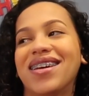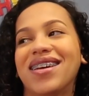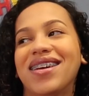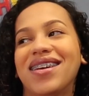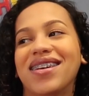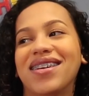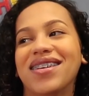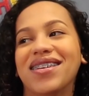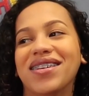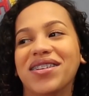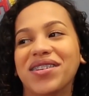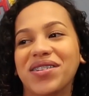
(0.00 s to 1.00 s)

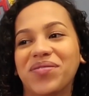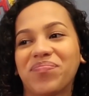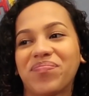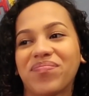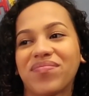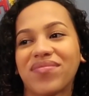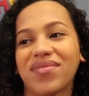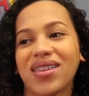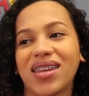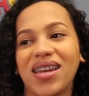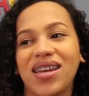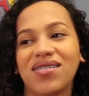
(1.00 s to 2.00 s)
and
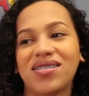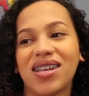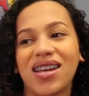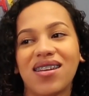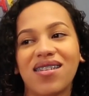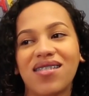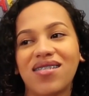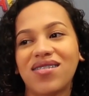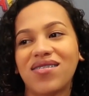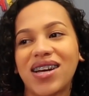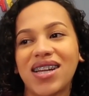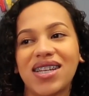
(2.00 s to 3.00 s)
he was like, oh,
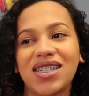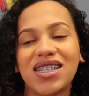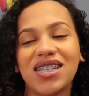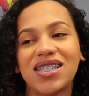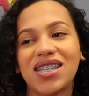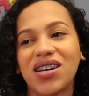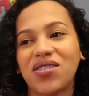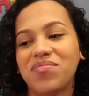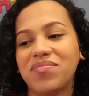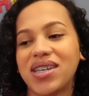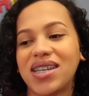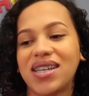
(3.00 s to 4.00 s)
why didn't you tell
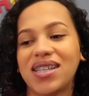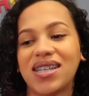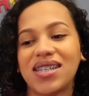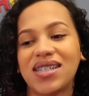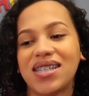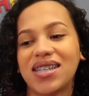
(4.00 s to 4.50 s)
me this?